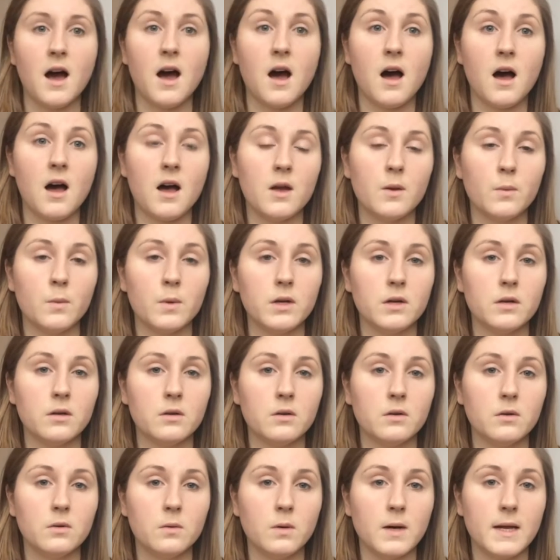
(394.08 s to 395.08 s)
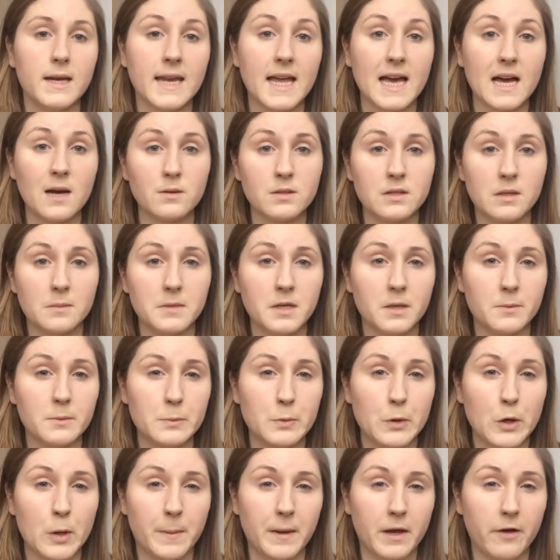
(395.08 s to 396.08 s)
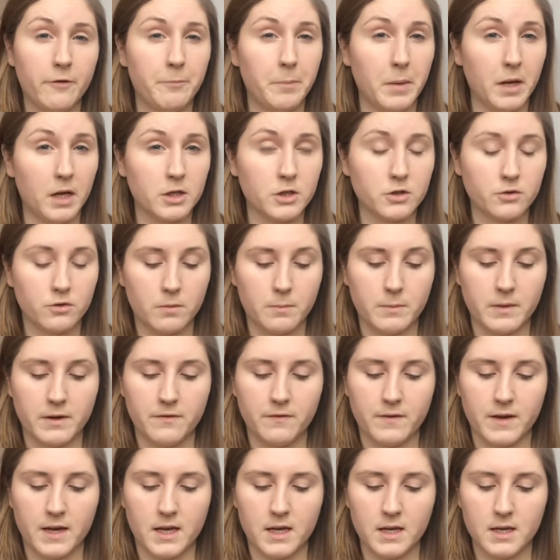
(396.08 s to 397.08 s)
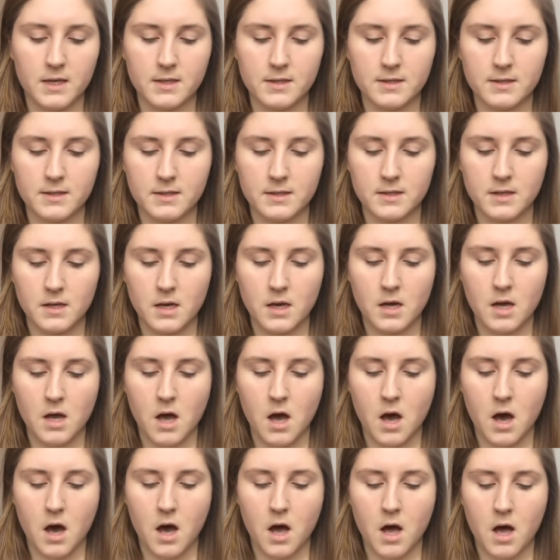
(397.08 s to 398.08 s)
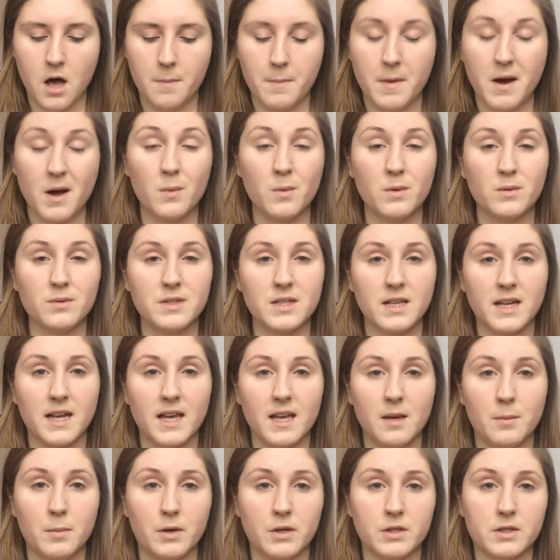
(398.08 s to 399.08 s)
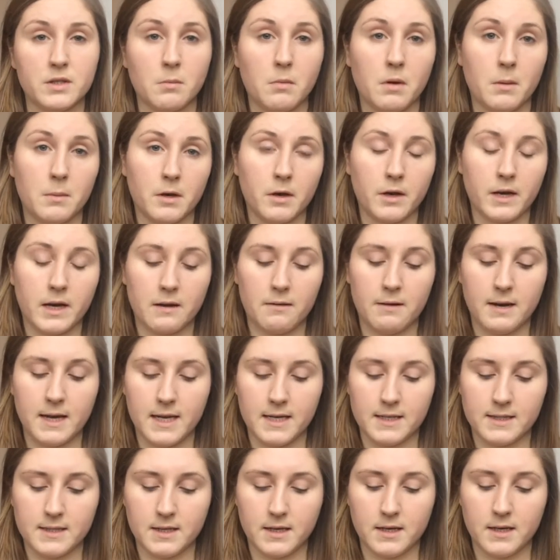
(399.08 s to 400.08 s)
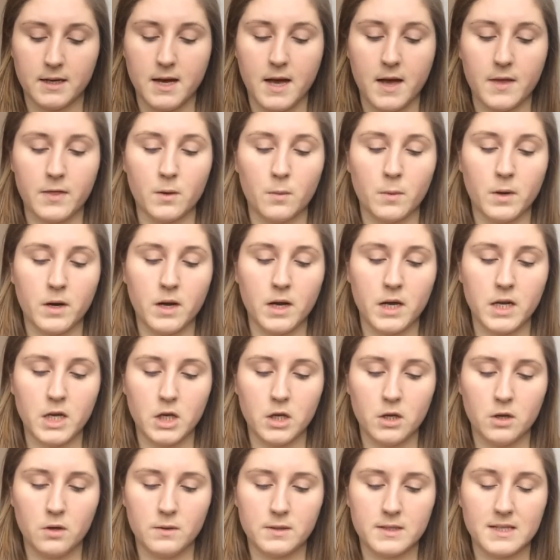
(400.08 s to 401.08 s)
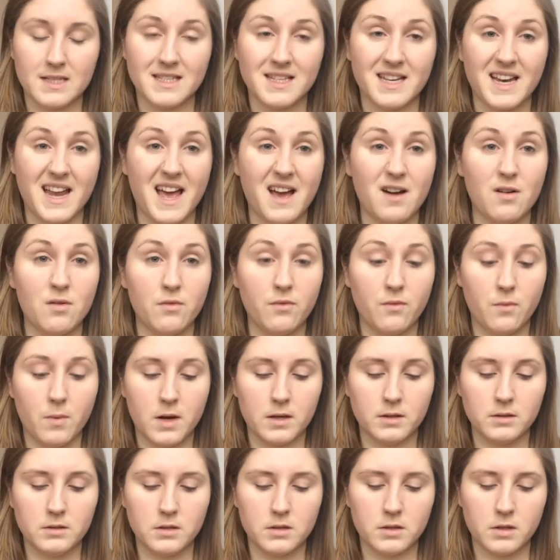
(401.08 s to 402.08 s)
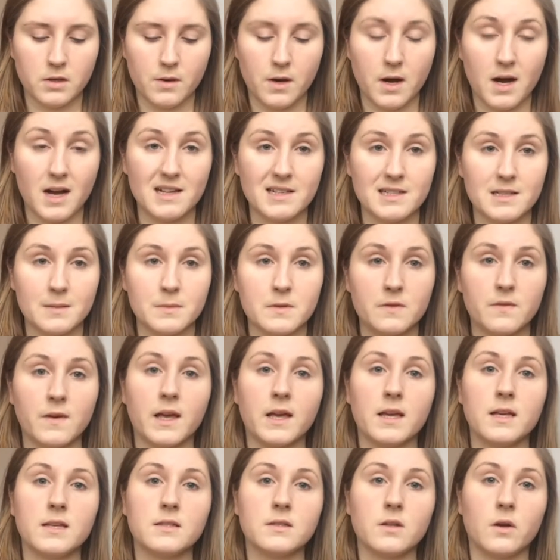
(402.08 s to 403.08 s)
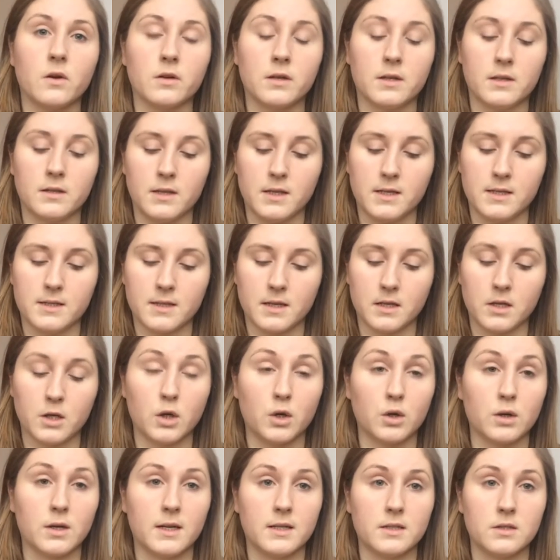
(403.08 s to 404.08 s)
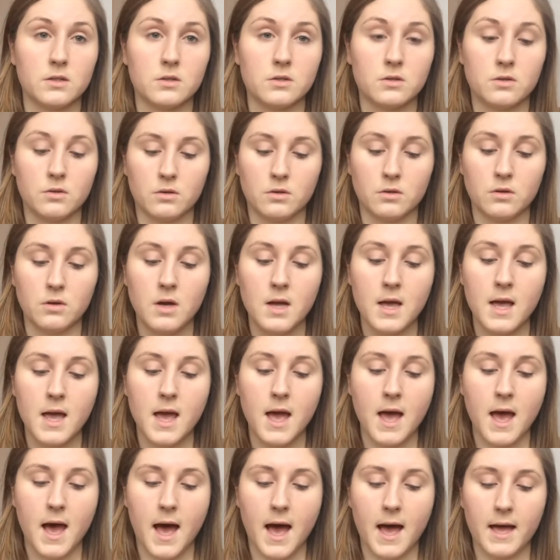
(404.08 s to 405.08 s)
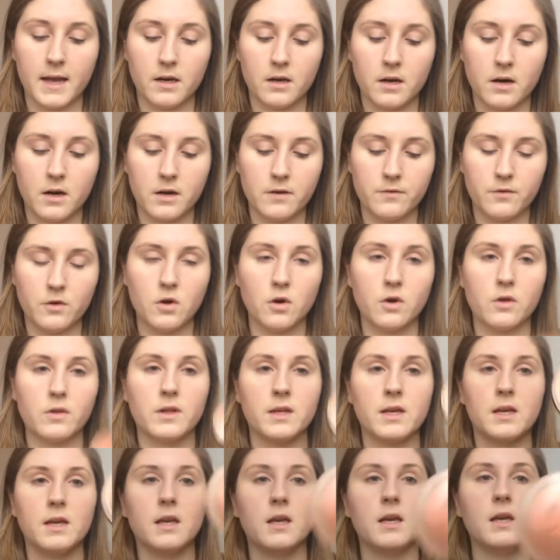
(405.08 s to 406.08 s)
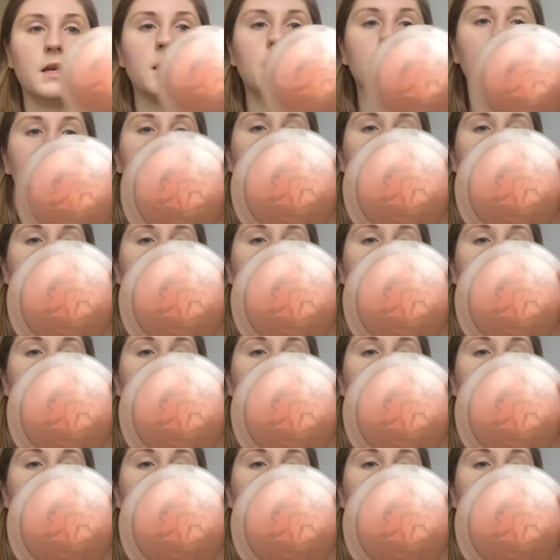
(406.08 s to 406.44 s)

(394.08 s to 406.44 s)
I will now sometimes put a bit of blusher on my face. I will today because I might be going out later, and the one I use is an e.l.f. one, so Eyes Lips Face, it's like an online store, and I've got the